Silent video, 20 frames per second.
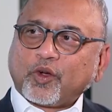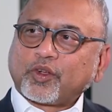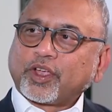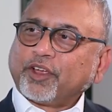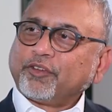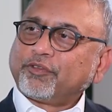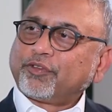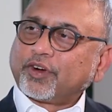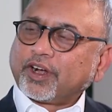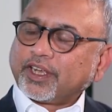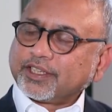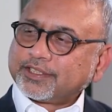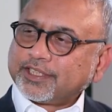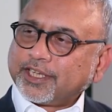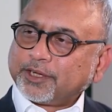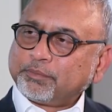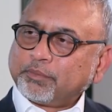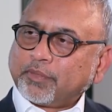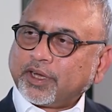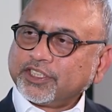Okay, for us
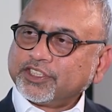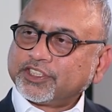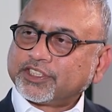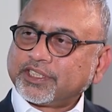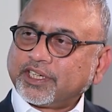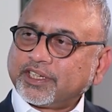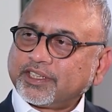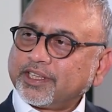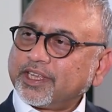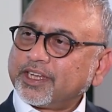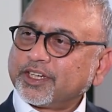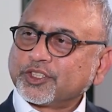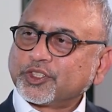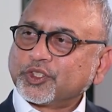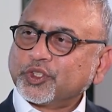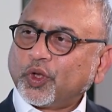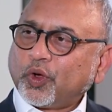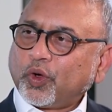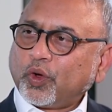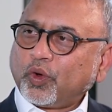at Mindshare, there is
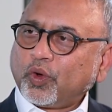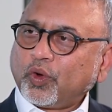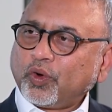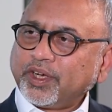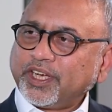no